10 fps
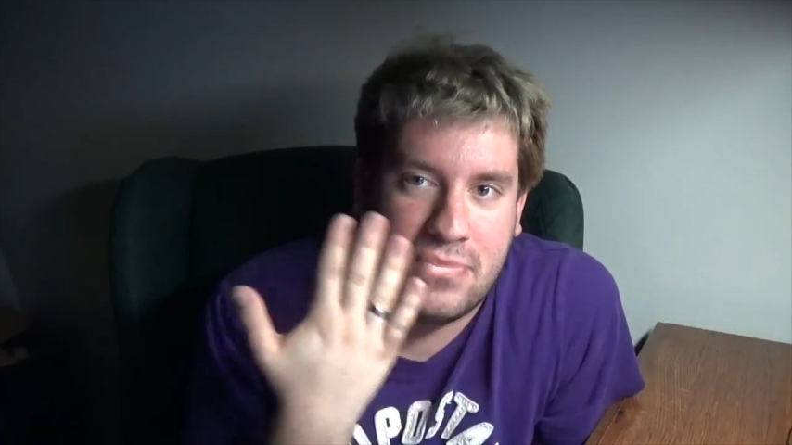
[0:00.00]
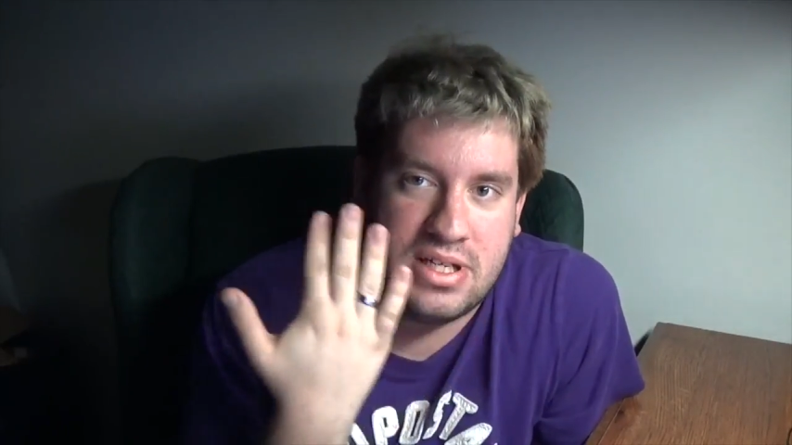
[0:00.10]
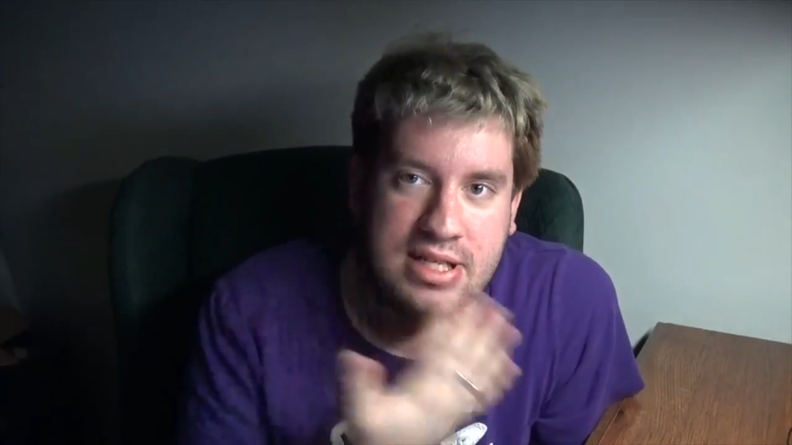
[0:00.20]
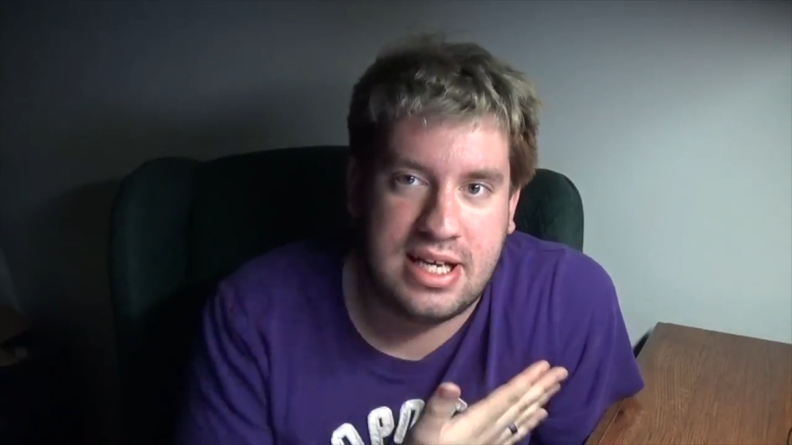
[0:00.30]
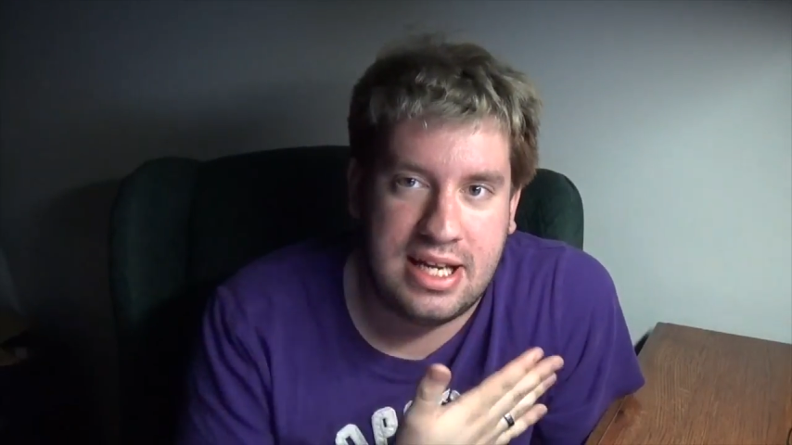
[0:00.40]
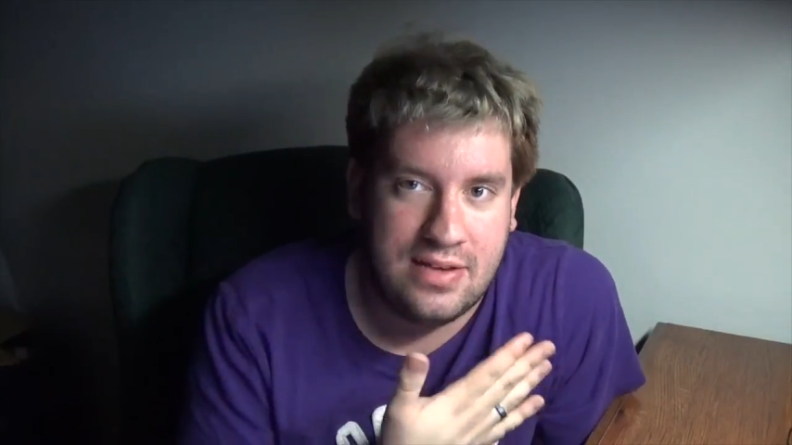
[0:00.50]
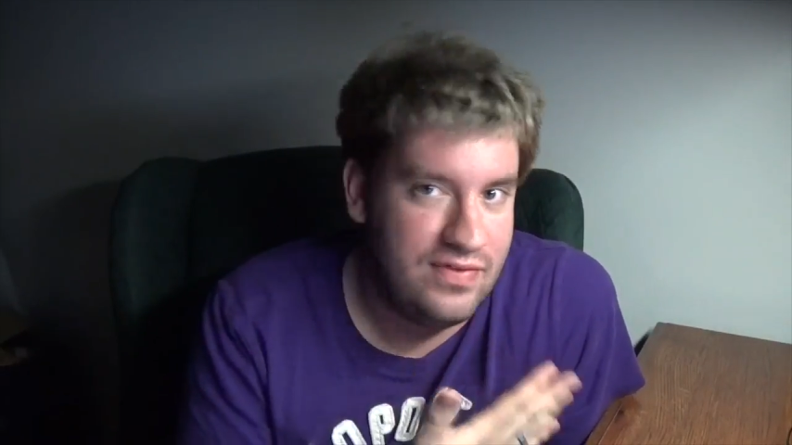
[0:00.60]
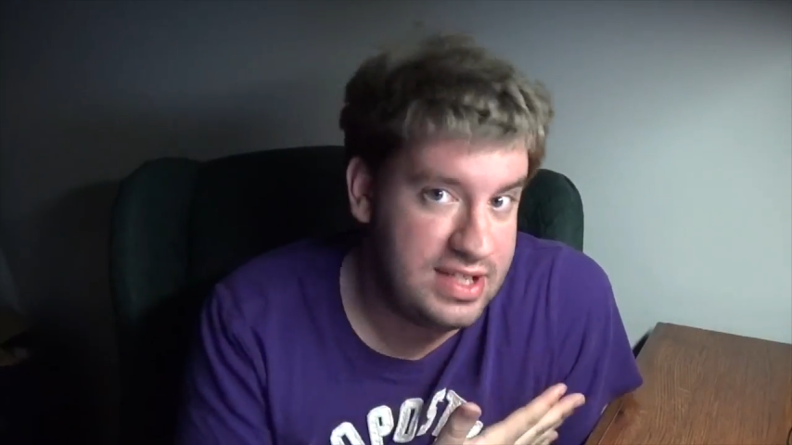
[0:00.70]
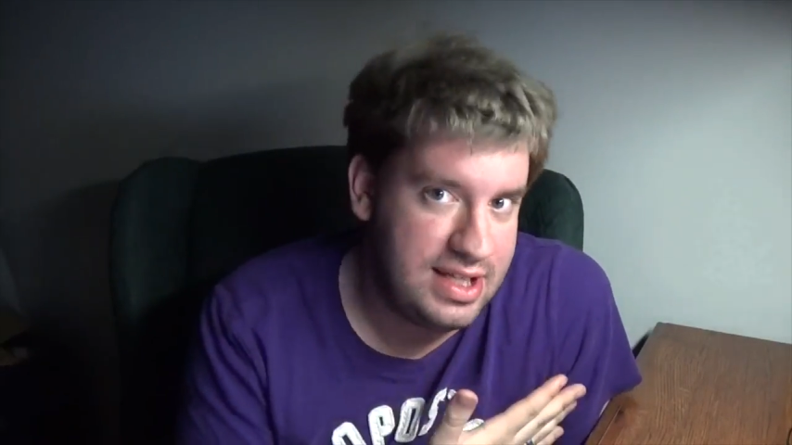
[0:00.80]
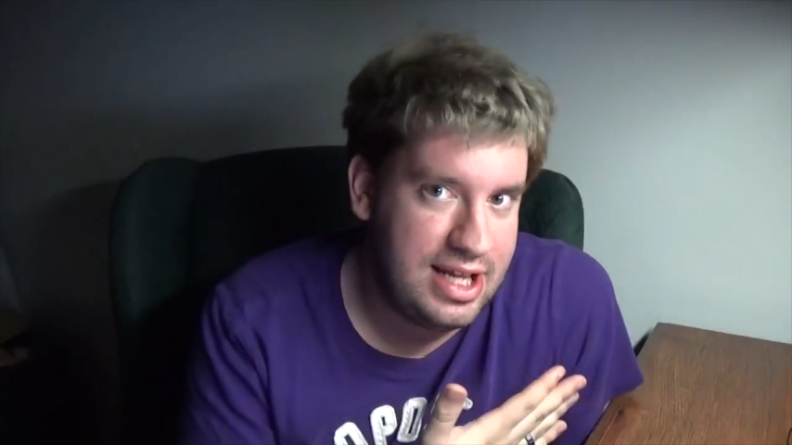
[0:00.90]
to get
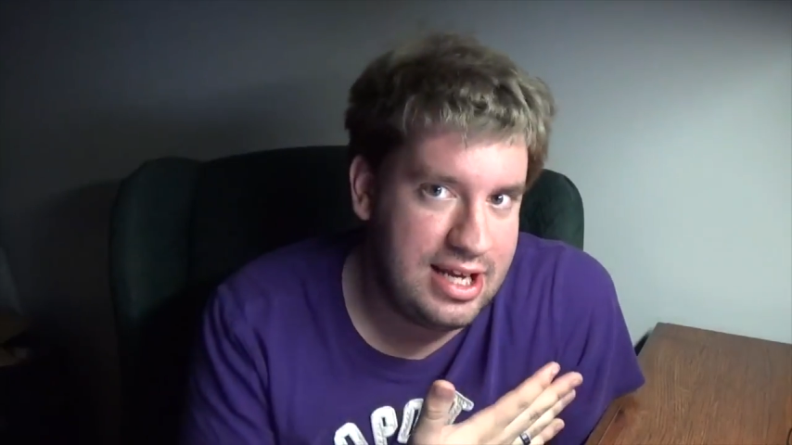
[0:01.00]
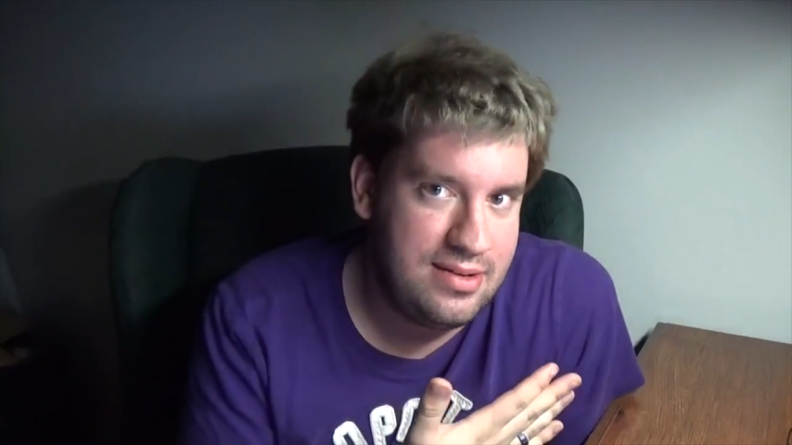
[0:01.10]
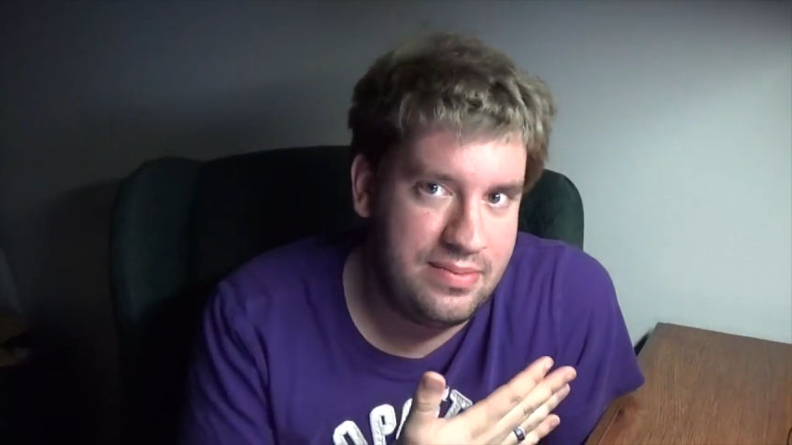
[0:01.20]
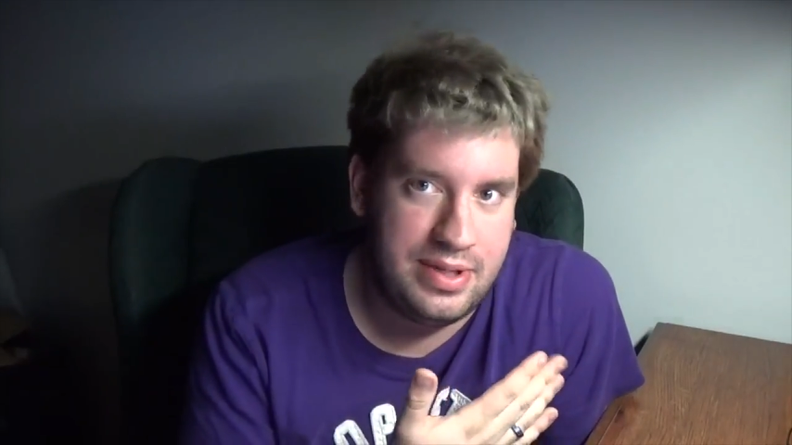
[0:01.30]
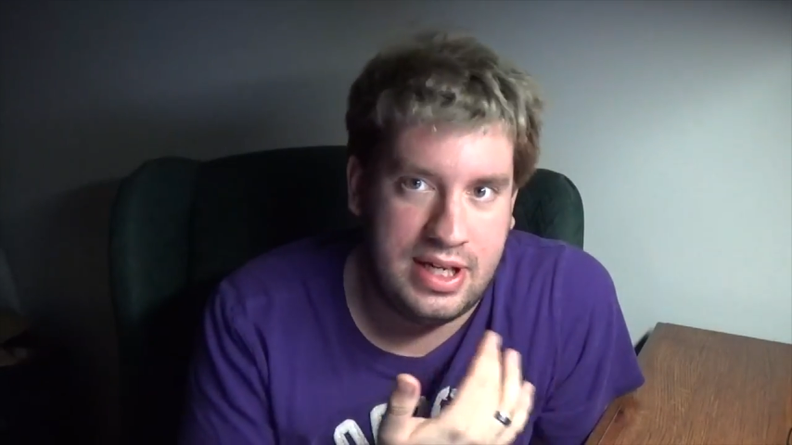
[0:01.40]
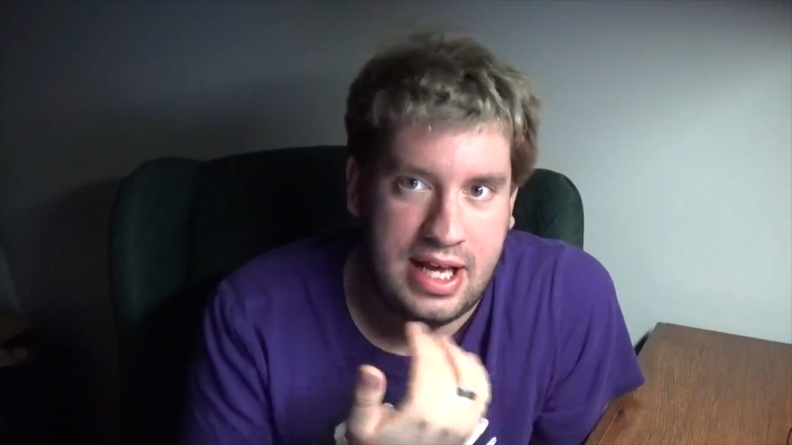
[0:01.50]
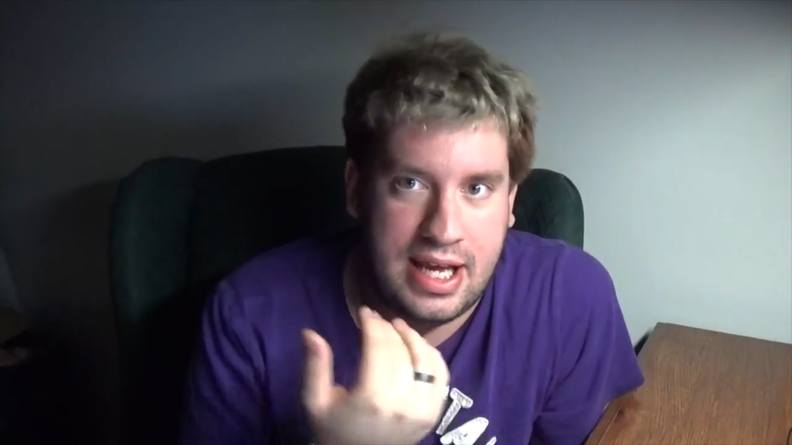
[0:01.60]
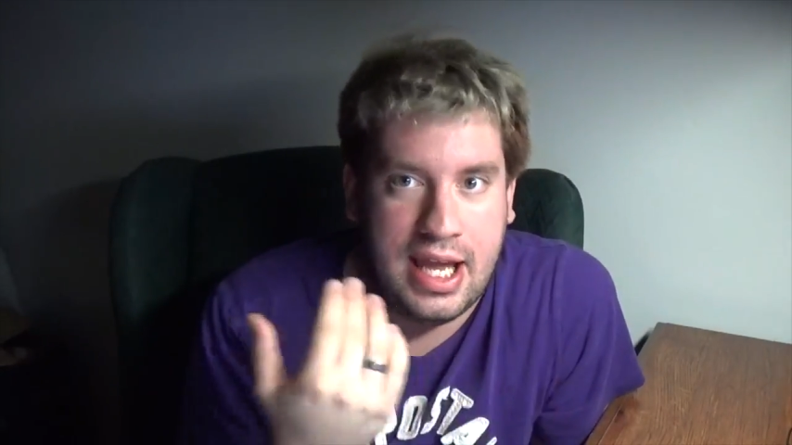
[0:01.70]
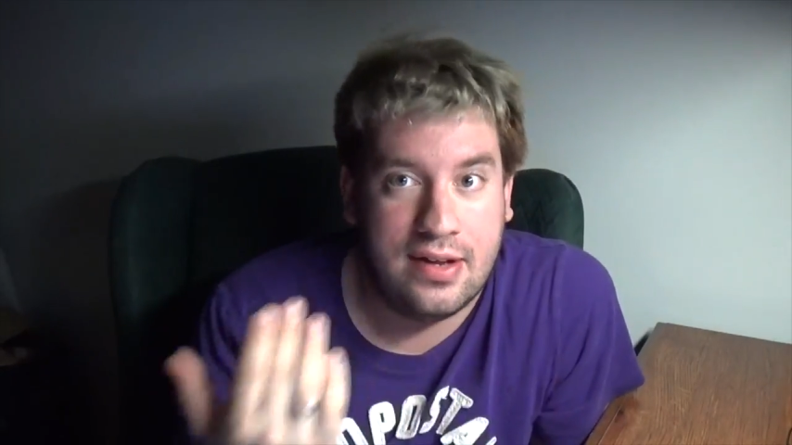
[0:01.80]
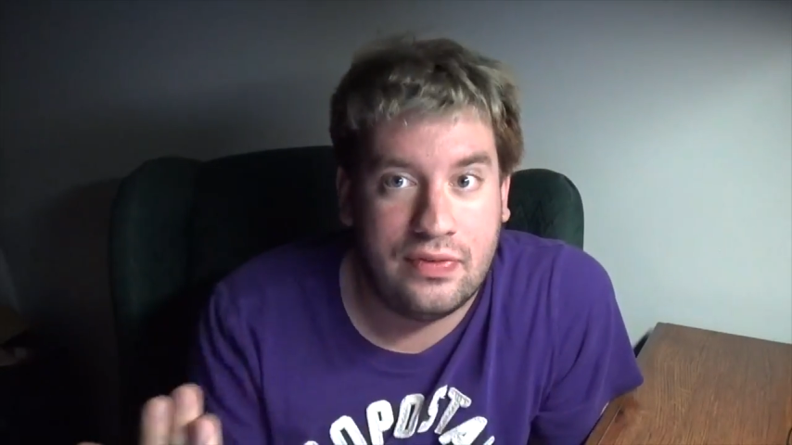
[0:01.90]
Invisalign, but I
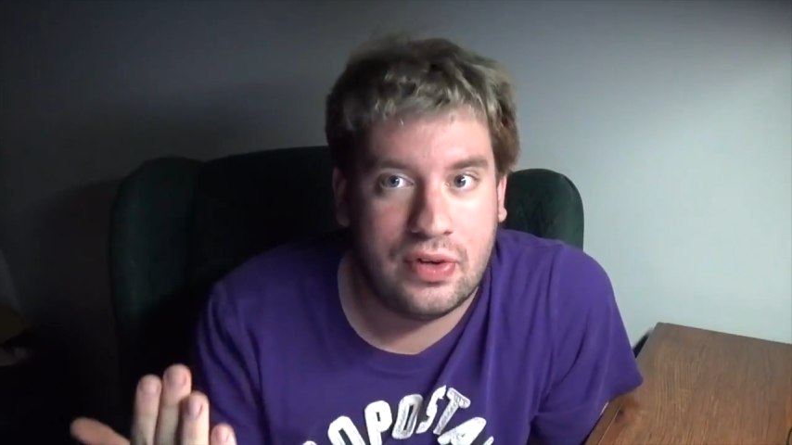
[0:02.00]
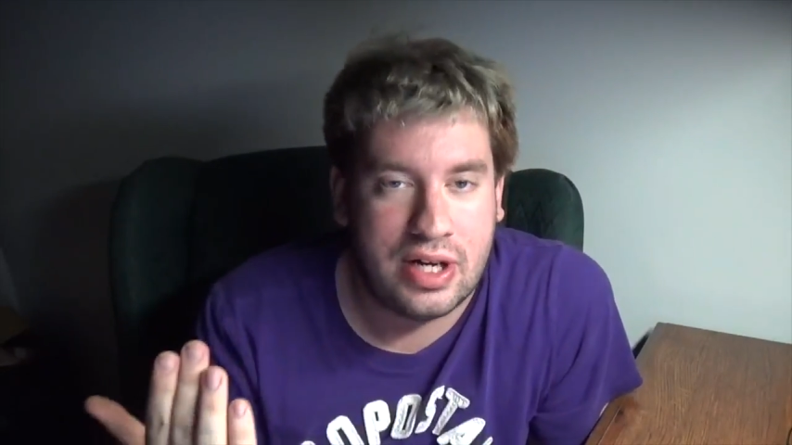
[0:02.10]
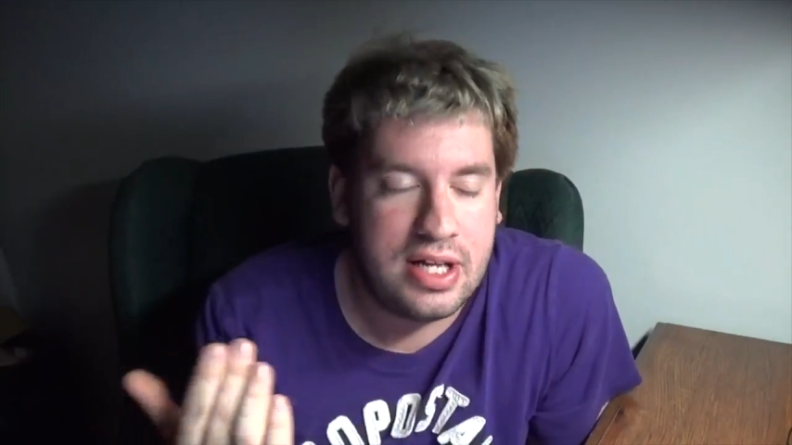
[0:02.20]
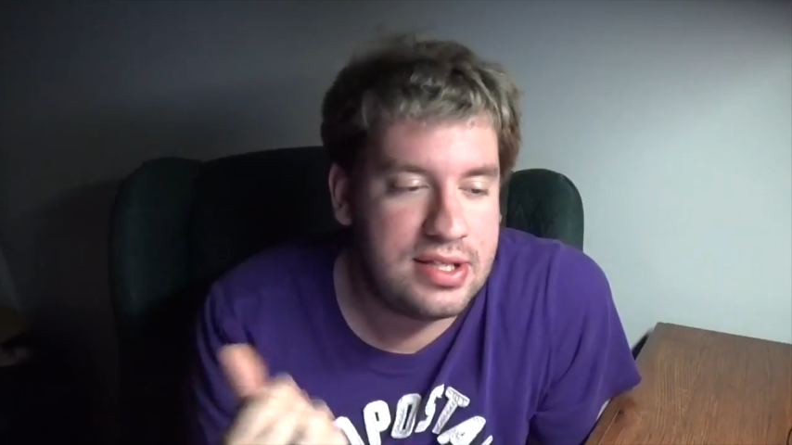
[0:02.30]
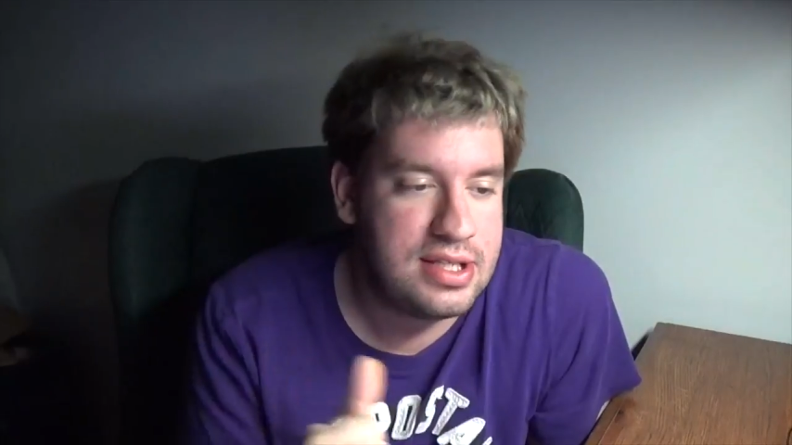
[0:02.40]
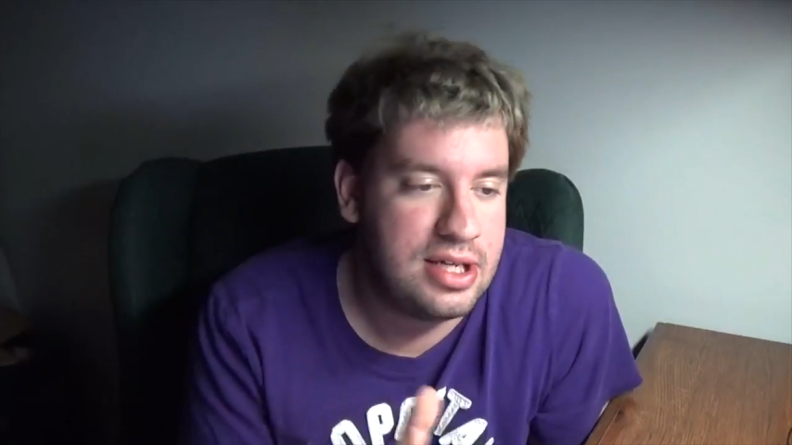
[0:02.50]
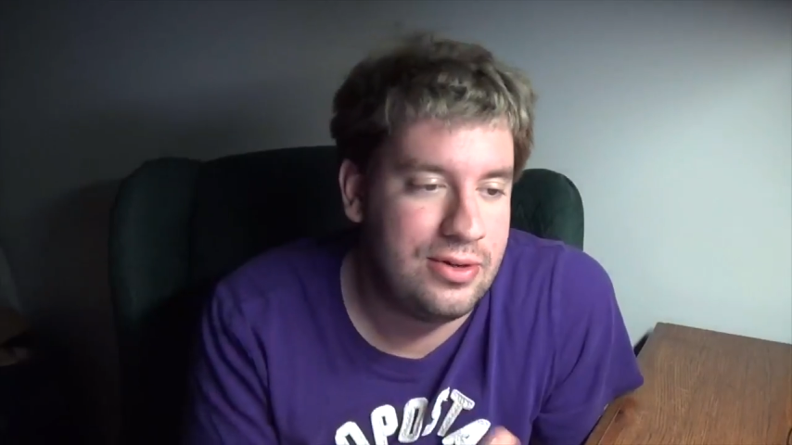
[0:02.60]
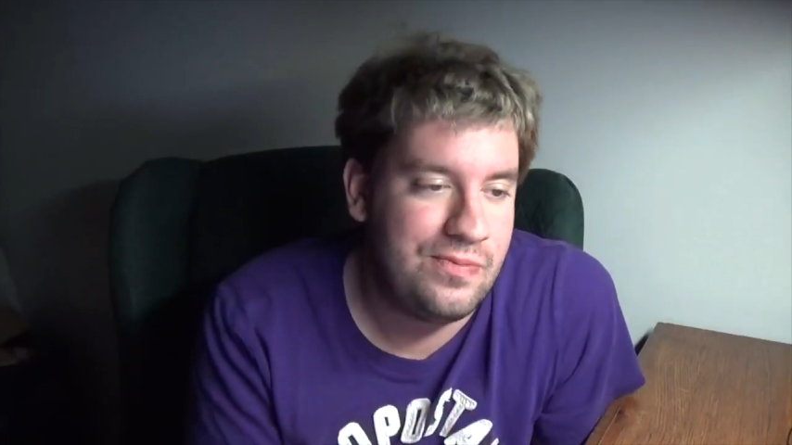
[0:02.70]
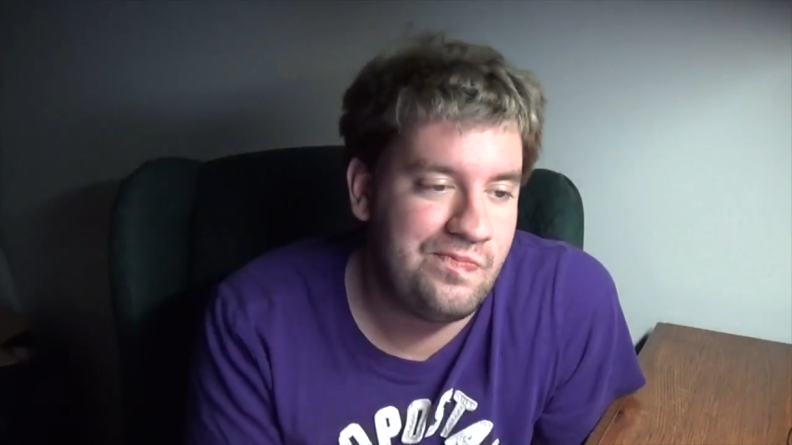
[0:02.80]
can't afford it, so.